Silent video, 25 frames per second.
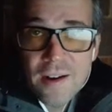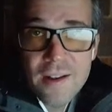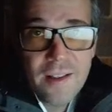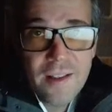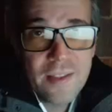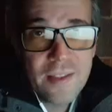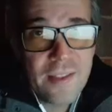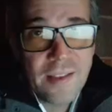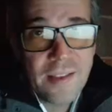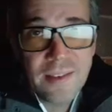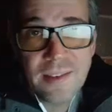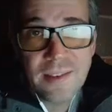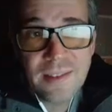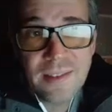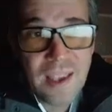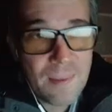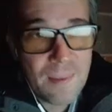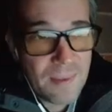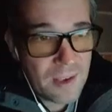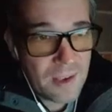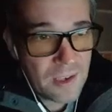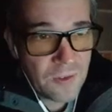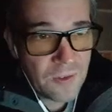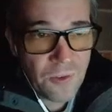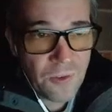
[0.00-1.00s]
that's the same
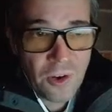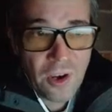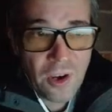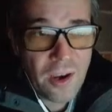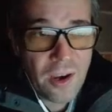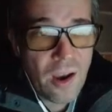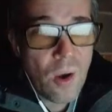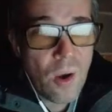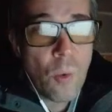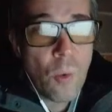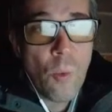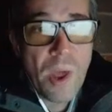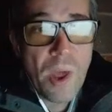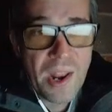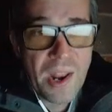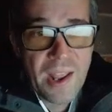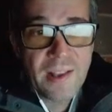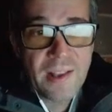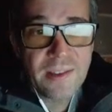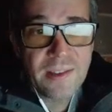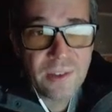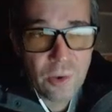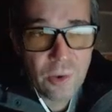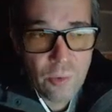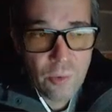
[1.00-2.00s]
thing as figuring out when it
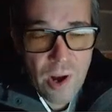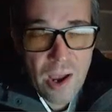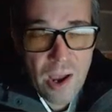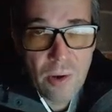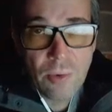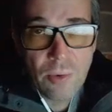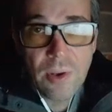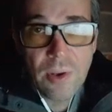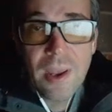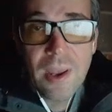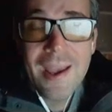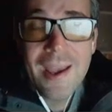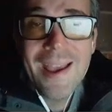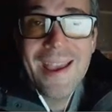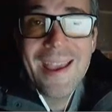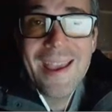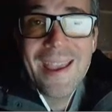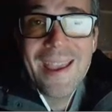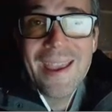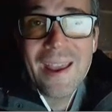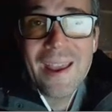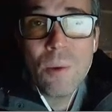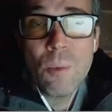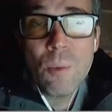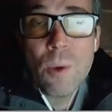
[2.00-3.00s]
hits the ground.
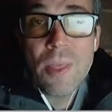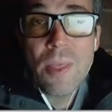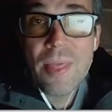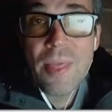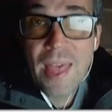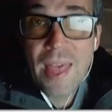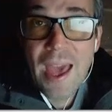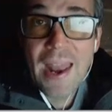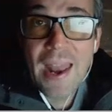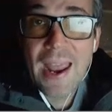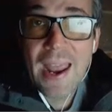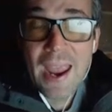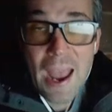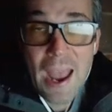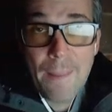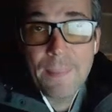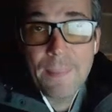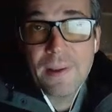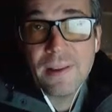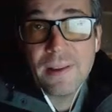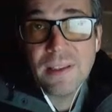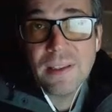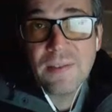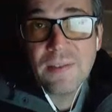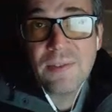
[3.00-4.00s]
And when that
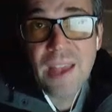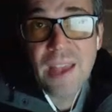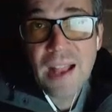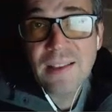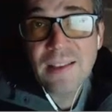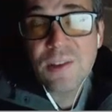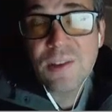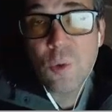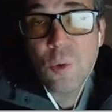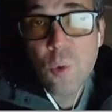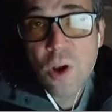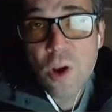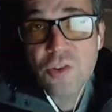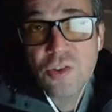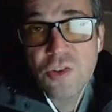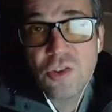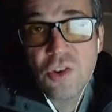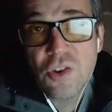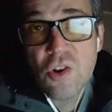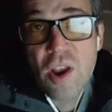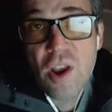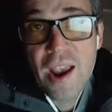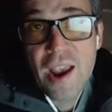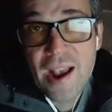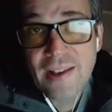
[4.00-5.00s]
happens, if that's the question
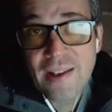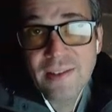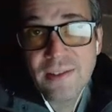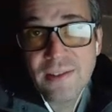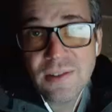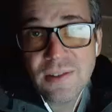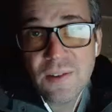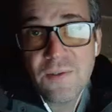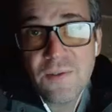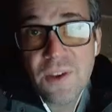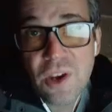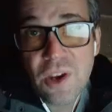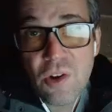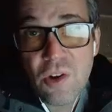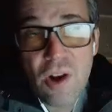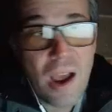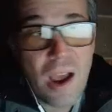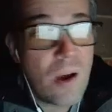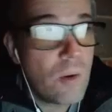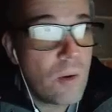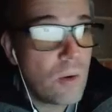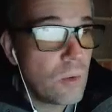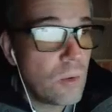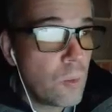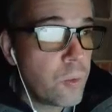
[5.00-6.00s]
you're asked to figure
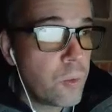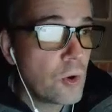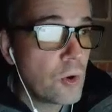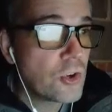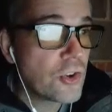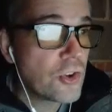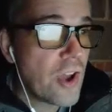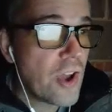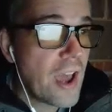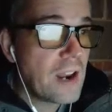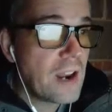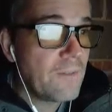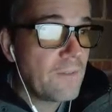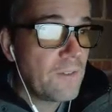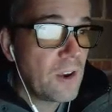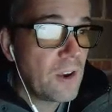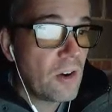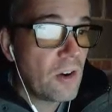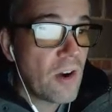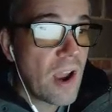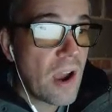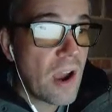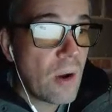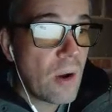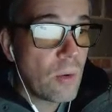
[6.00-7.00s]
out, we're trying to
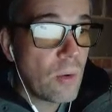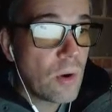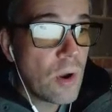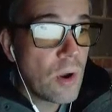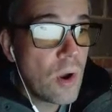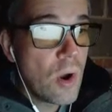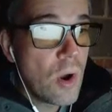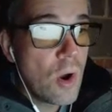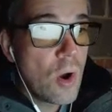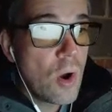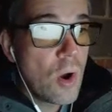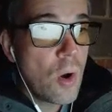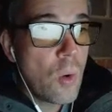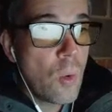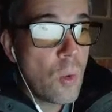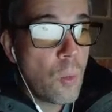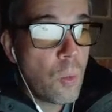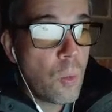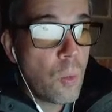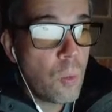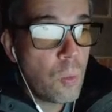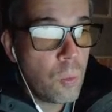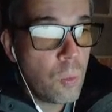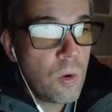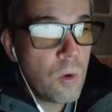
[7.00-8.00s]
figure out,
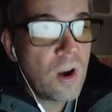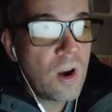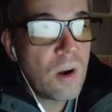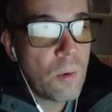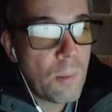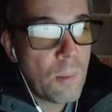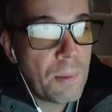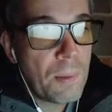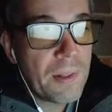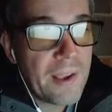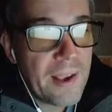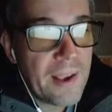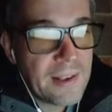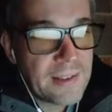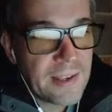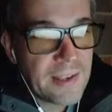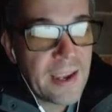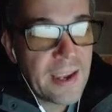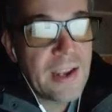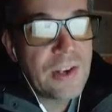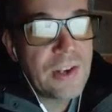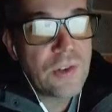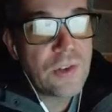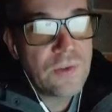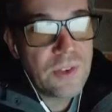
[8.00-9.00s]
we're going to replace
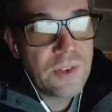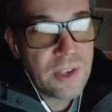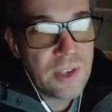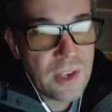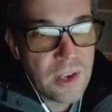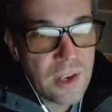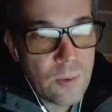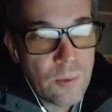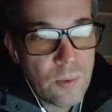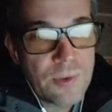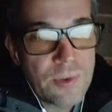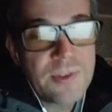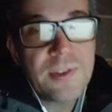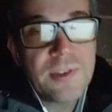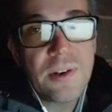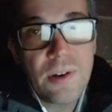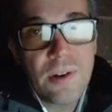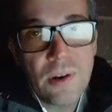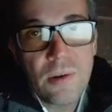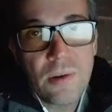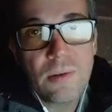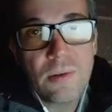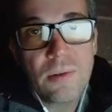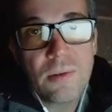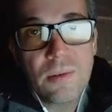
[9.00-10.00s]
h of t with
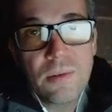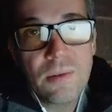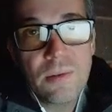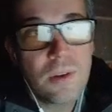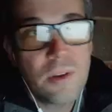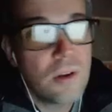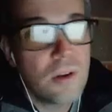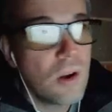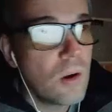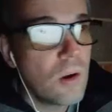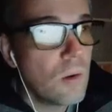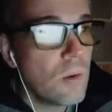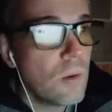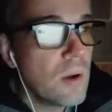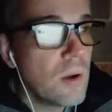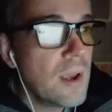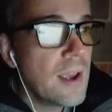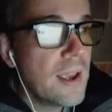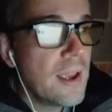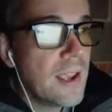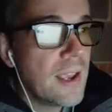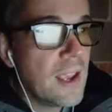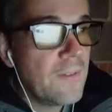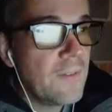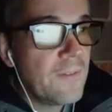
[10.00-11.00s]
0.
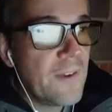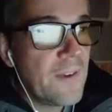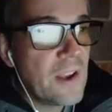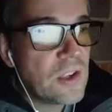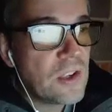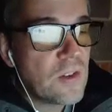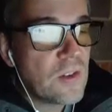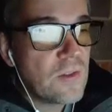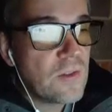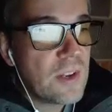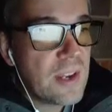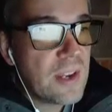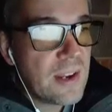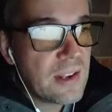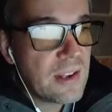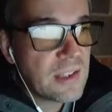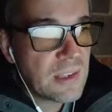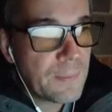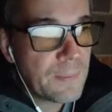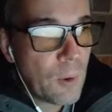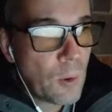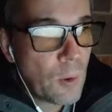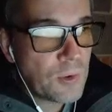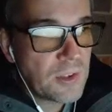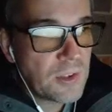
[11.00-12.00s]
If h of t is
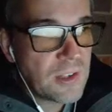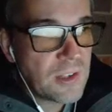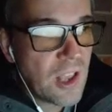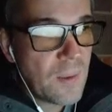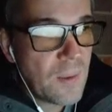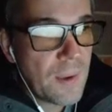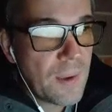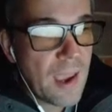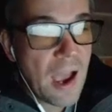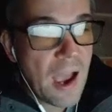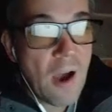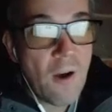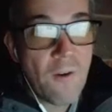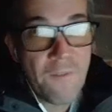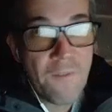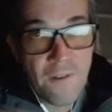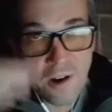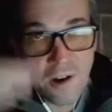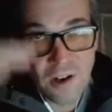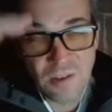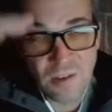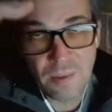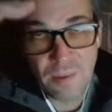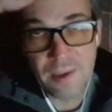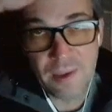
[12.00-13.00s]
supposed to tell me how
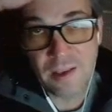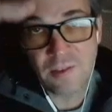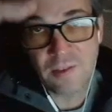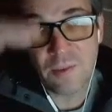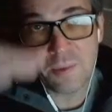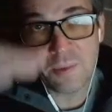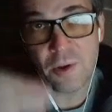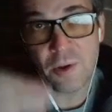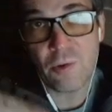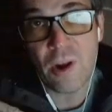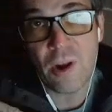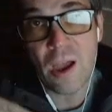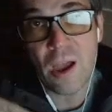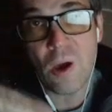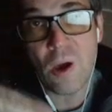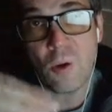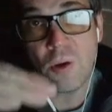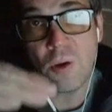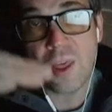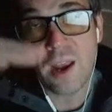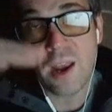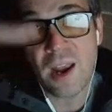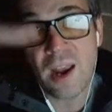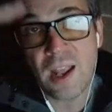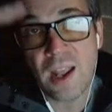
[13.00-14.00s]
far something is from the ground
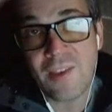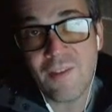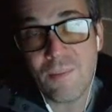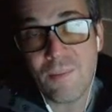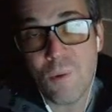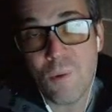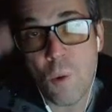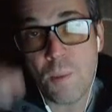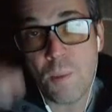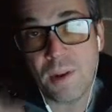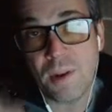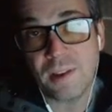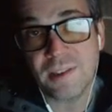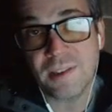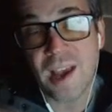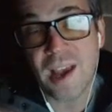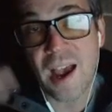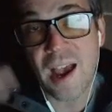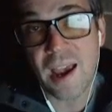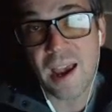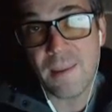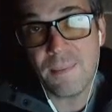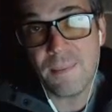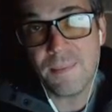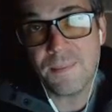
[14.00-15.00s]
at any given moment in
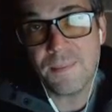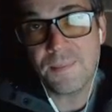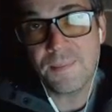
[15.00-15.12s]
time,